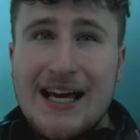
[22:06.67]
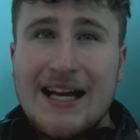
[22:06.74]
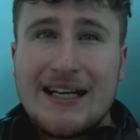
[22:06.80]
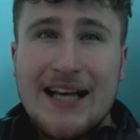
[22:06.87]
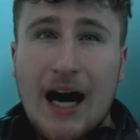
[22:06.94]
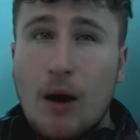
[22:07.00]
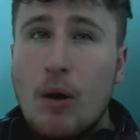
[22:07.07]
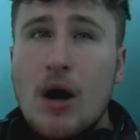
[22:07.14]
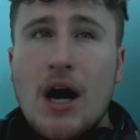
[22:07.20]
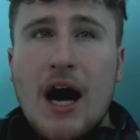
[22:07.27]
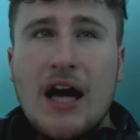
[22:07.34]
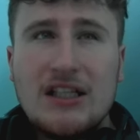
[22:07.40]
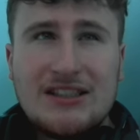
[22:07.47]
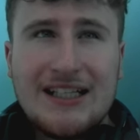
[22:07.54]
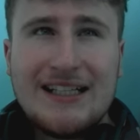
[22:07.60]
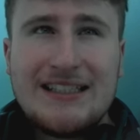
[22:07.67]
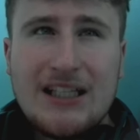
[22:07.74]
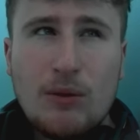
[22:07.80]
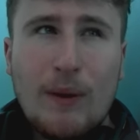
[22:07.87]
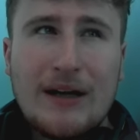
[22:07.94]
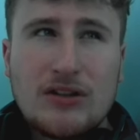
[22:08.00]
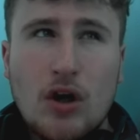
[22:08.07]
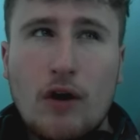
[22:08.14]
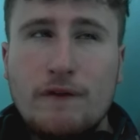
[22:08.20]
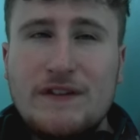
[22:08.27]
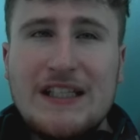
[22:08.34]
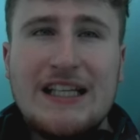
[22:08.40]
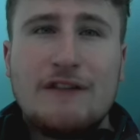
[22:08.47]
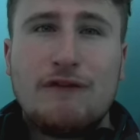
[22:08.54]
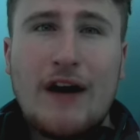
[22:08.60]
Now, agility wise,
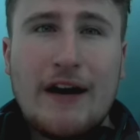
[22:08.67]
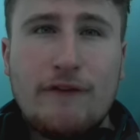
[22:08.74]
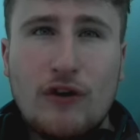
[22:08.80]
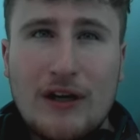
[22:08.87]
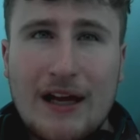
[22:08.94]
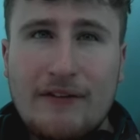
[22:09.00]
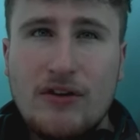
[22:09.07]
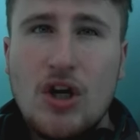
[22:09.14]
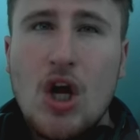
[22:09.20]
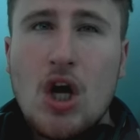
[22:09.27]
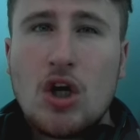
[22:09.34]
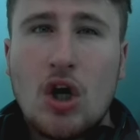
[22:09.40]
obviously he's 5'11",